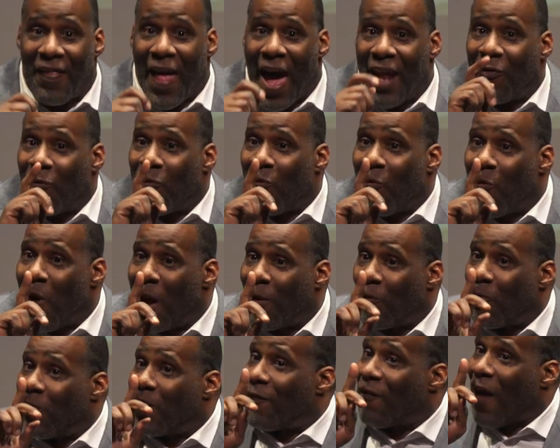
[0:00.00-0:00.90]
that
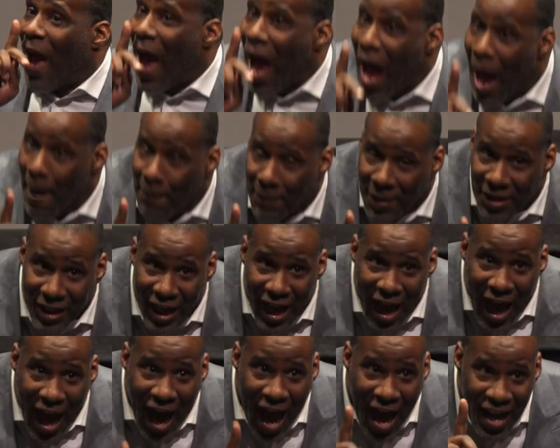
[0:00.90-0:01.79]
what would have
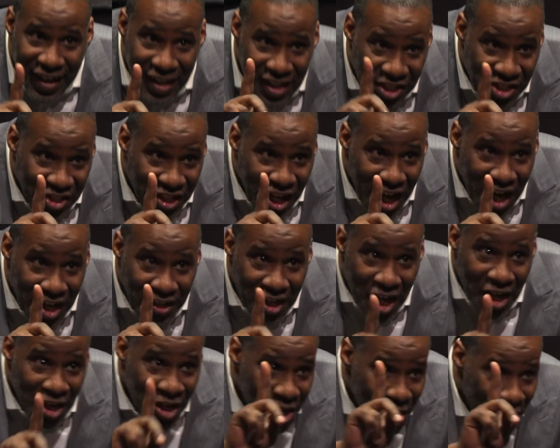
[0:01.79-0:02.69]
happened had he
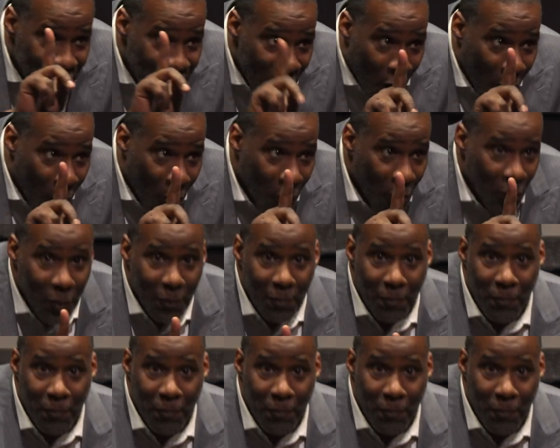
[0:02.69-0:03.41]
said no.